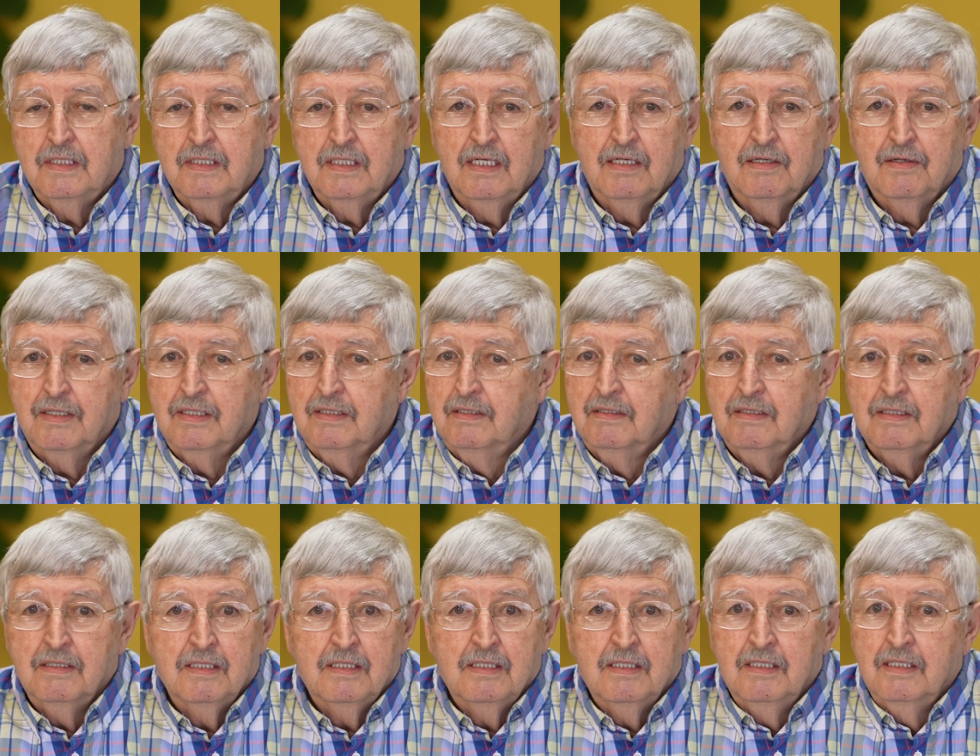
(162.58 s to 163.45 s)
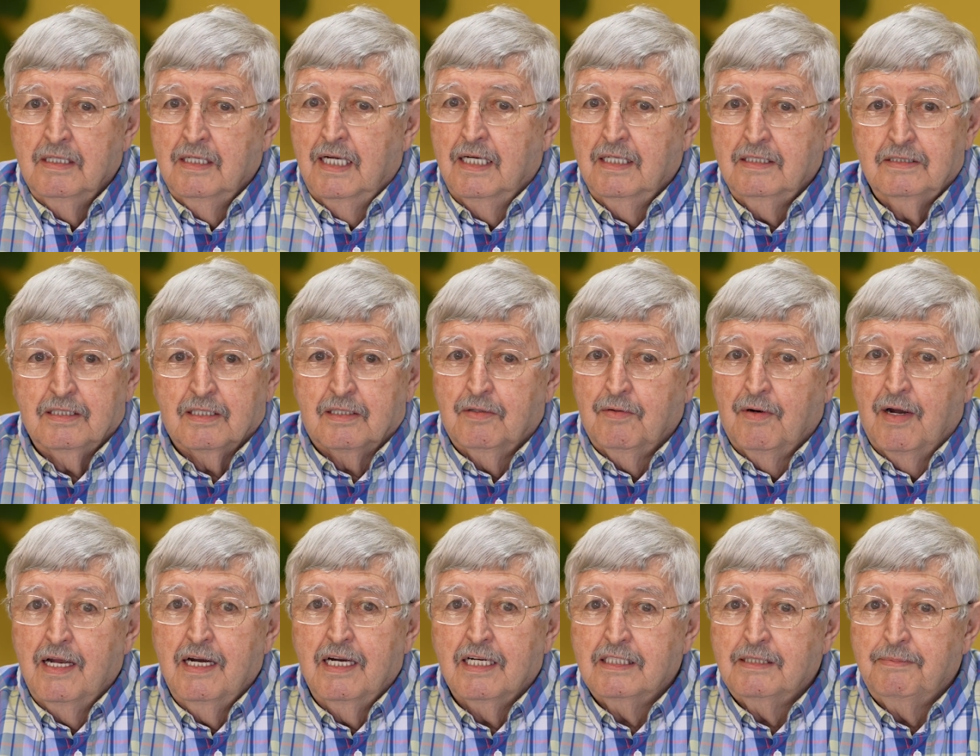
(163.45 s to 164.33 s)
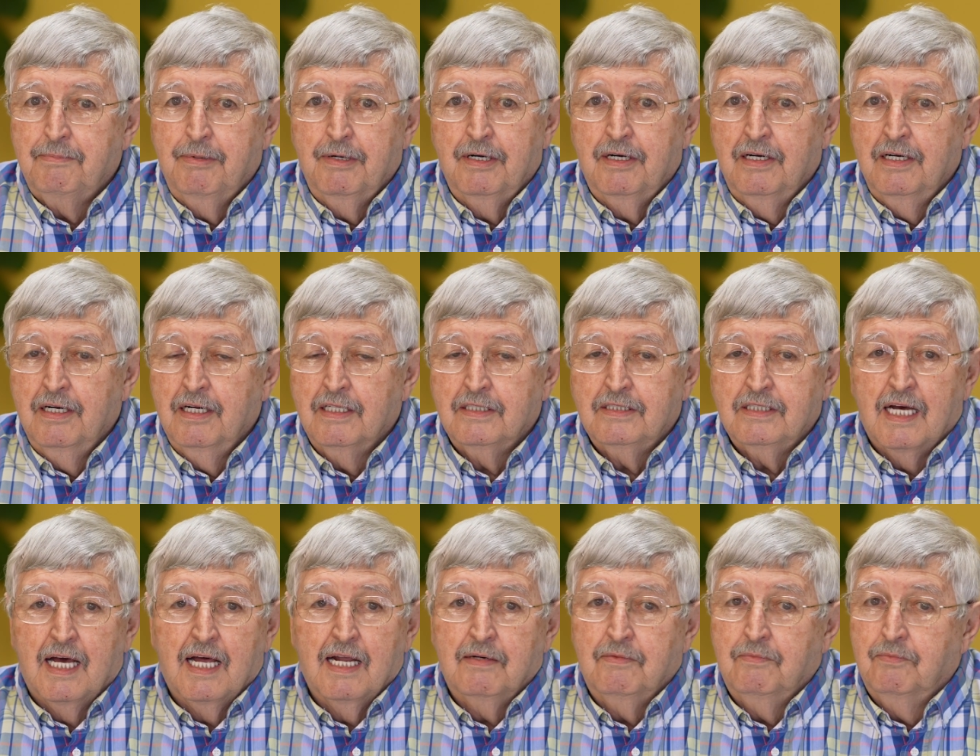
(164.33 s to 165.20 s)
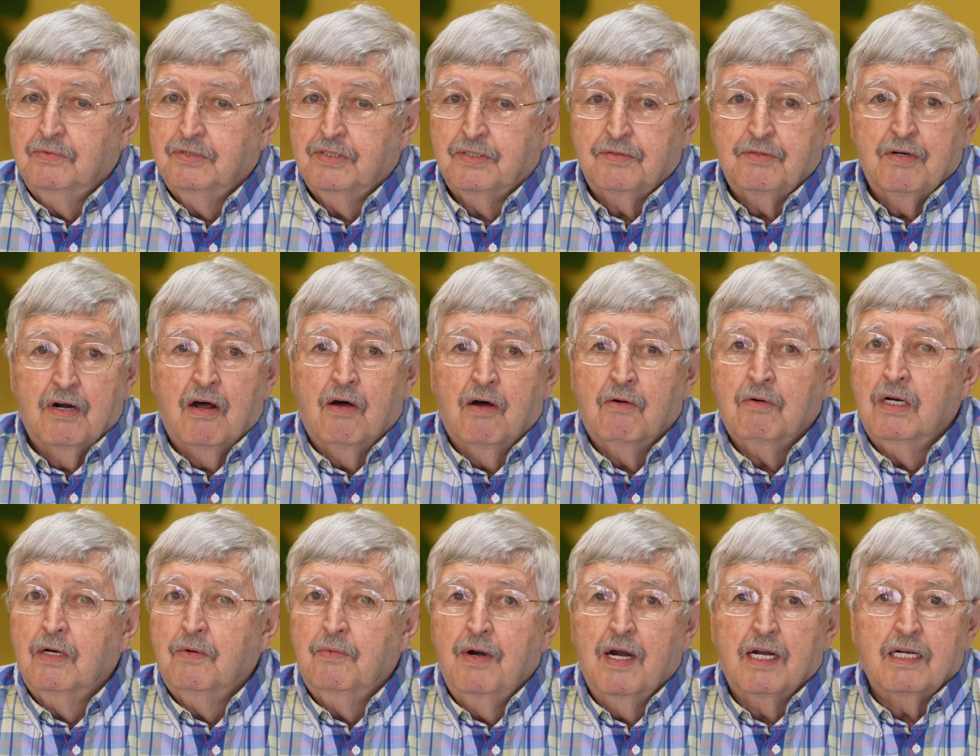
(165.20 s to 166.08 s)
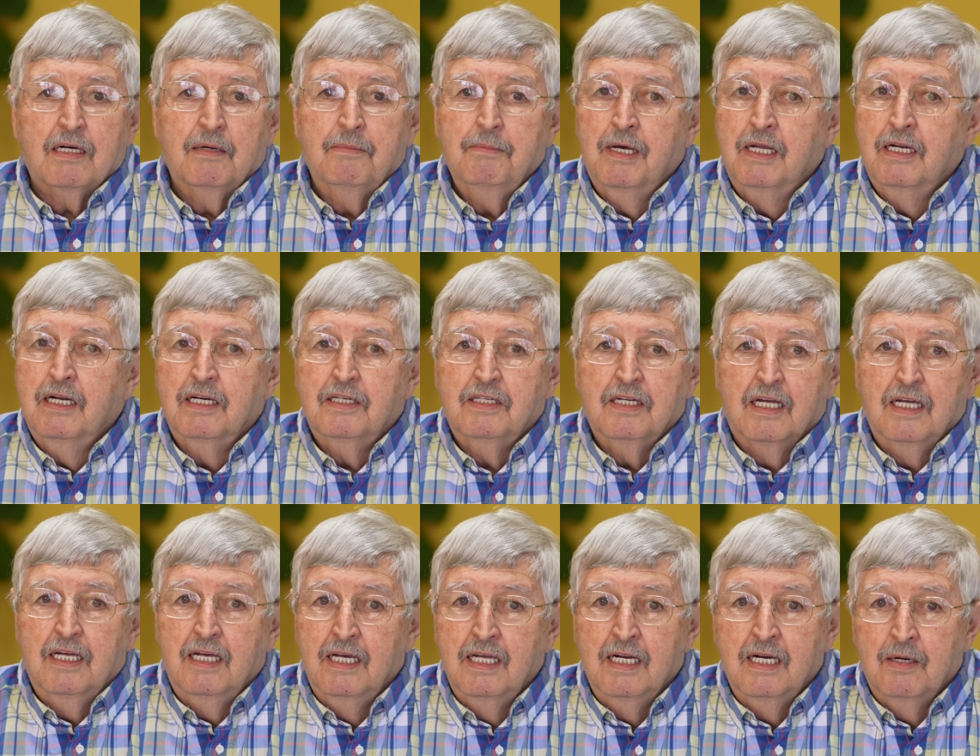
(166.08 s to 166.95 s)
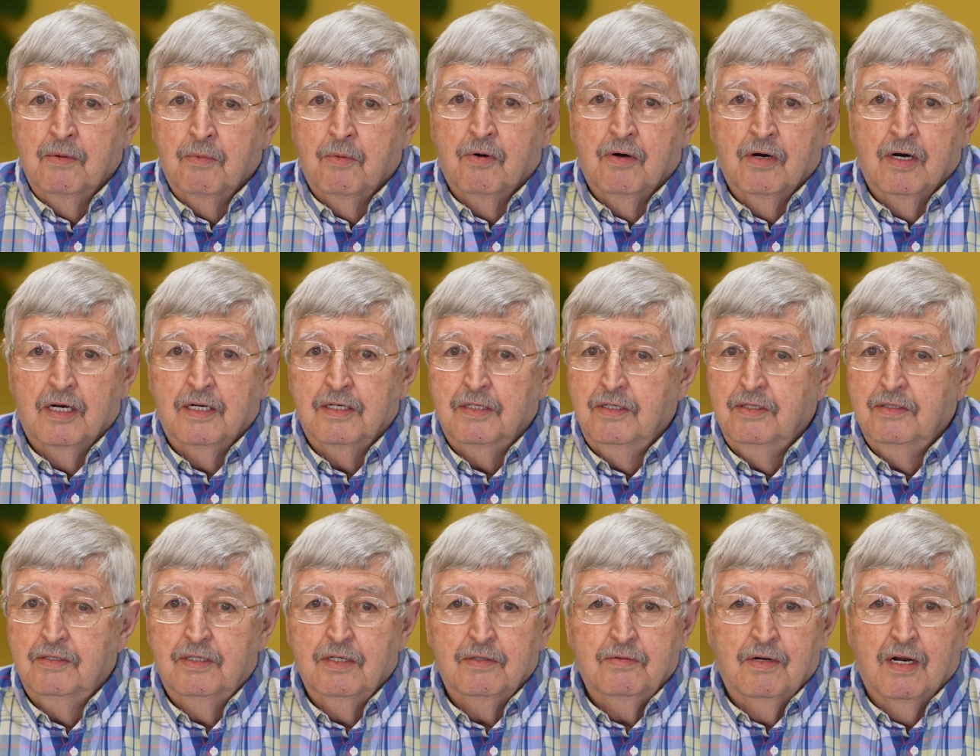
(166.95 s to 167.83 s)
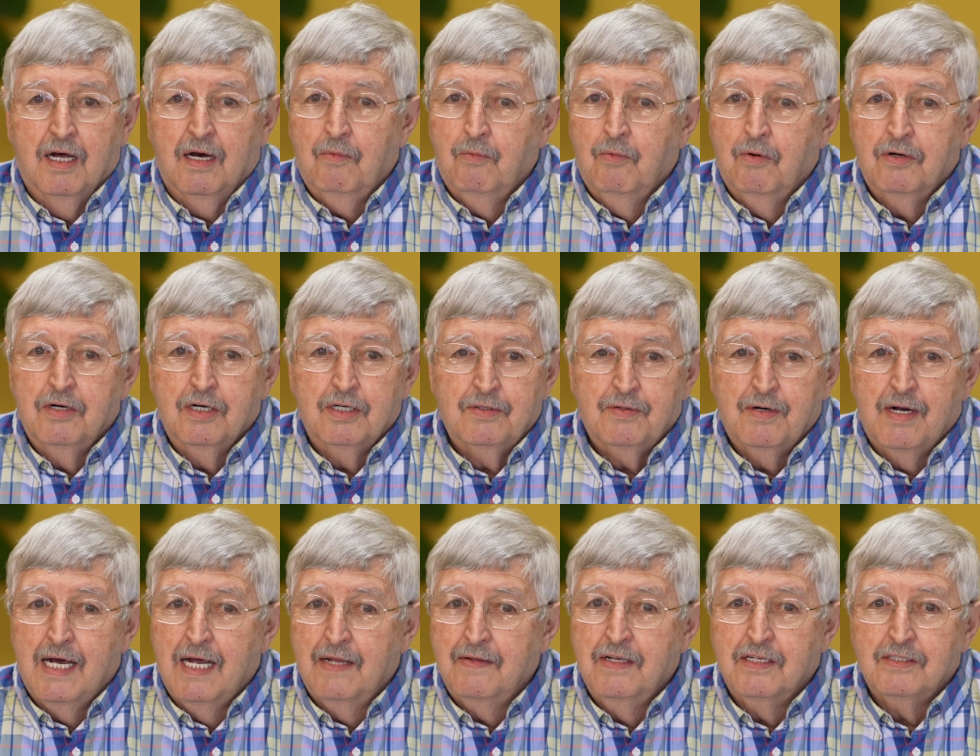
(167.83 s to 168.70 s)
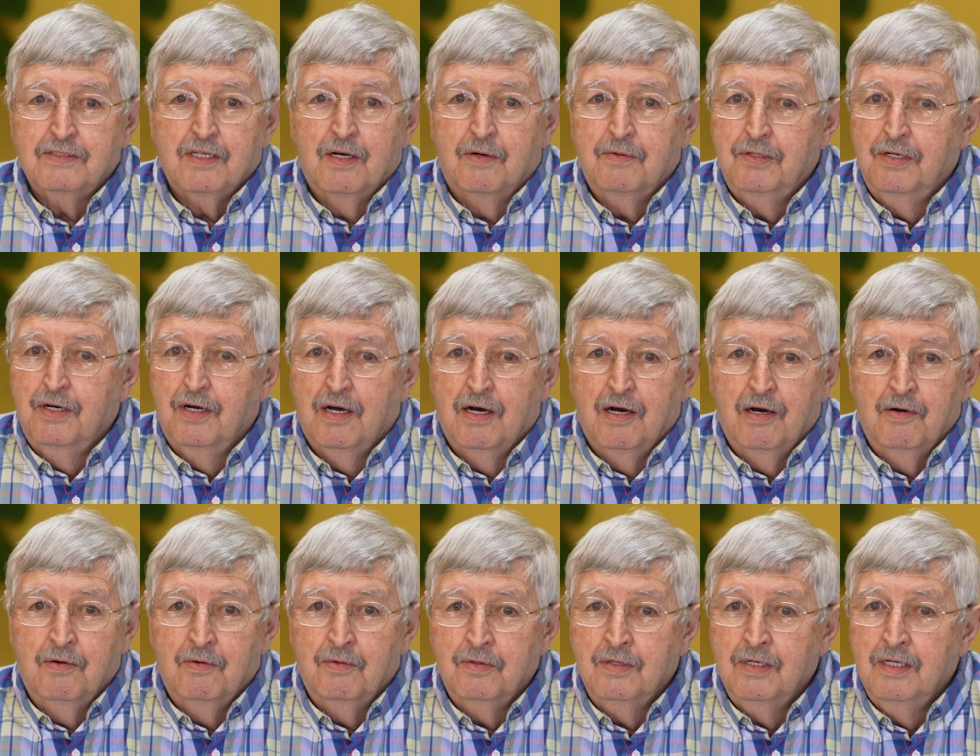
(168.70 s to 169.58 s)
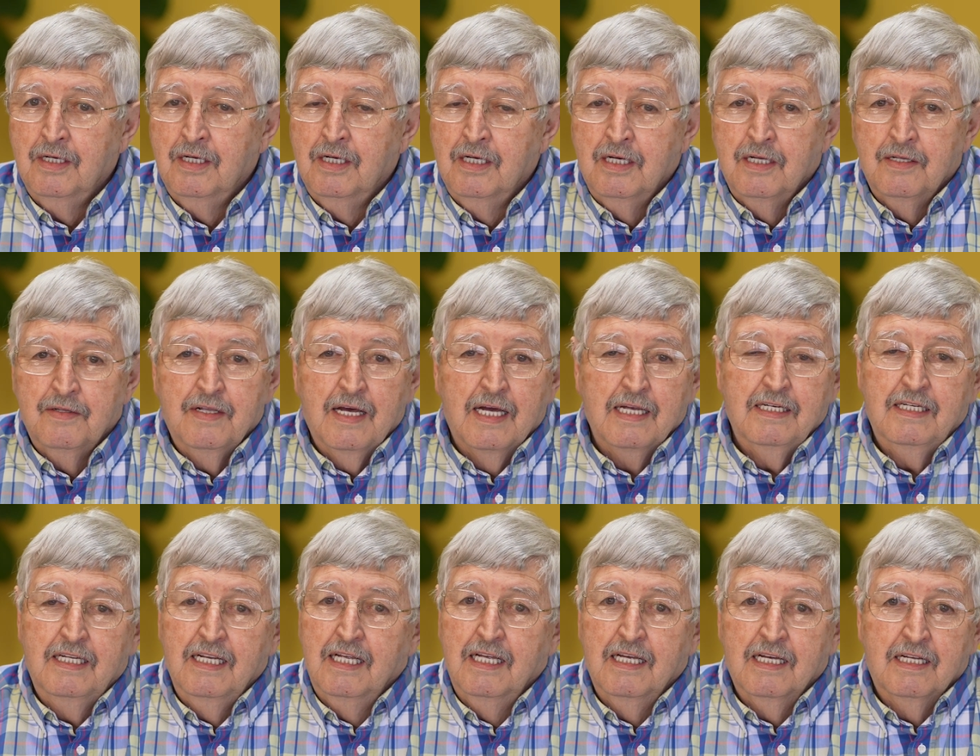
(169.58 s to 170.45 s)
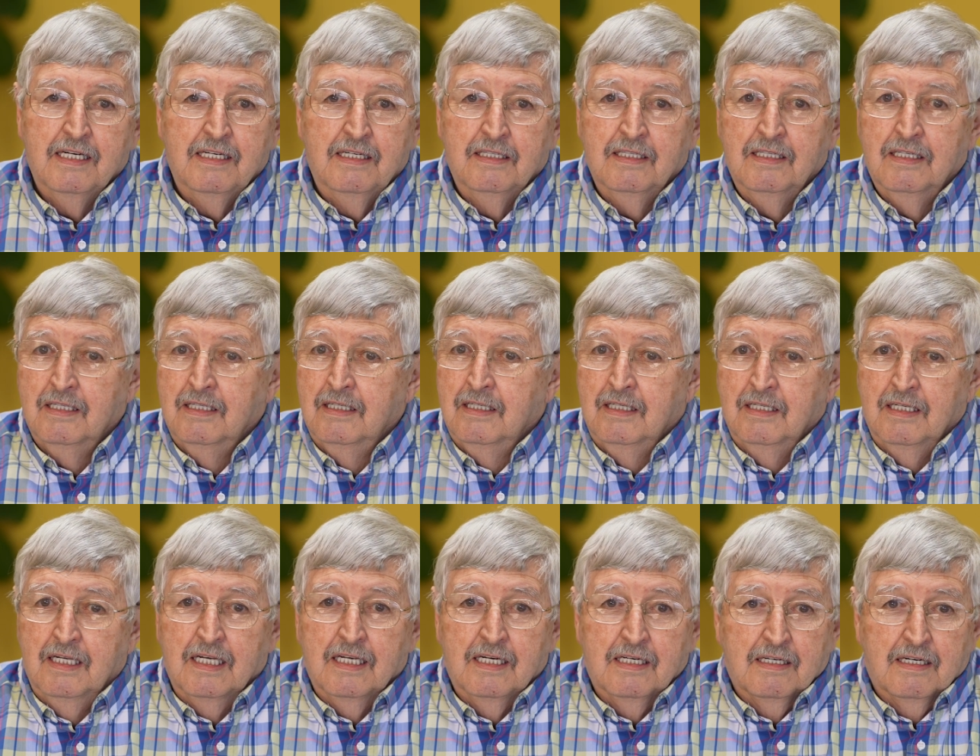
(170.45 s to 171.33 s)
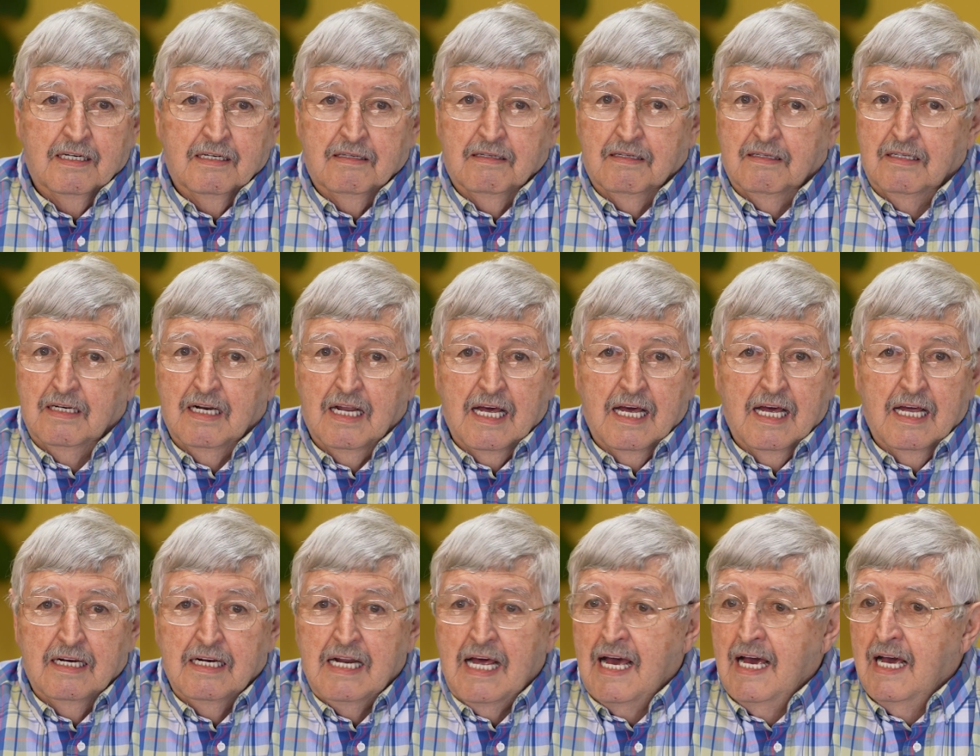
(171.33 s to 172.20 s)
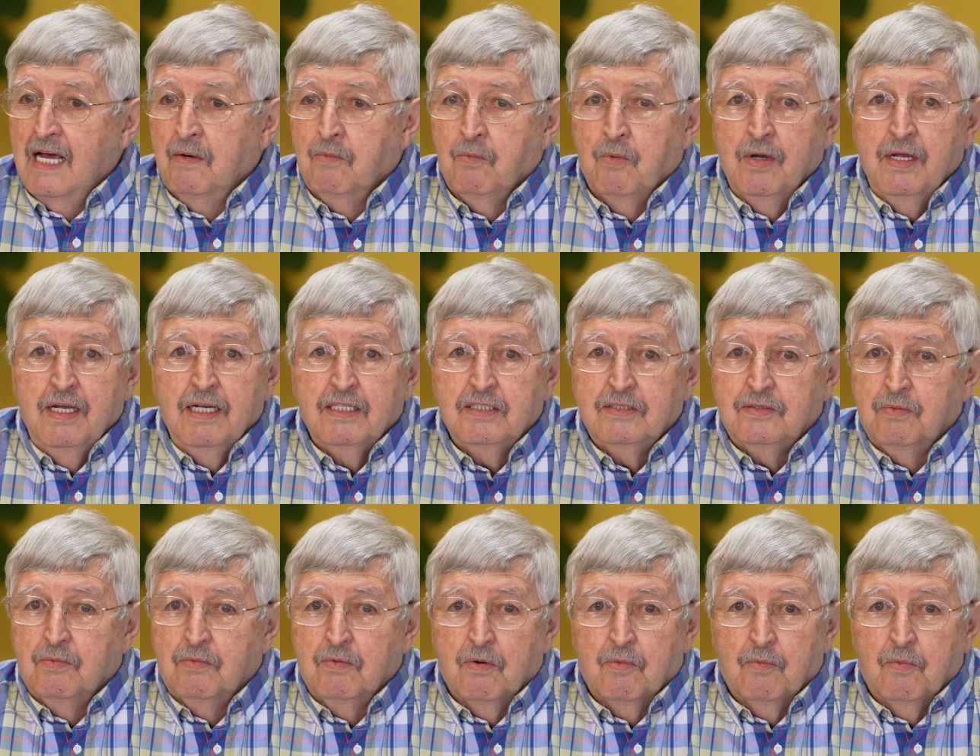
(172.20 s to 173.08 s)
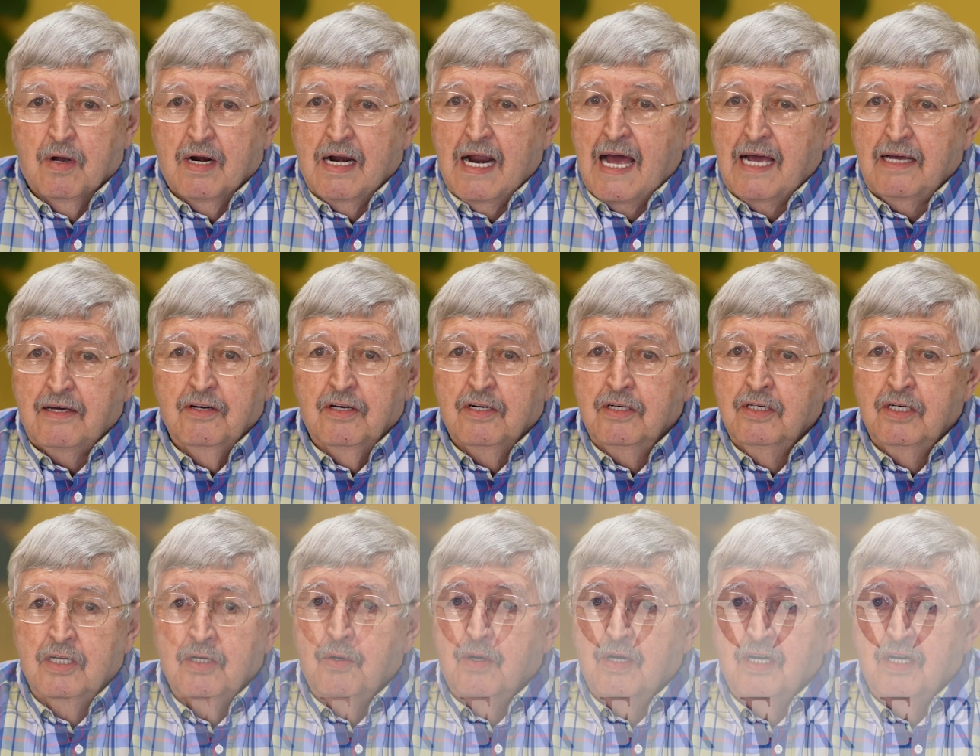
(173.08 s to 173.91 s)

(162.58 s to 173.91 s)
You know, it, it's a great experience. i strongly recommend it to anyone. You do not want to try this on your own. They did in nine weeks what I couldn't do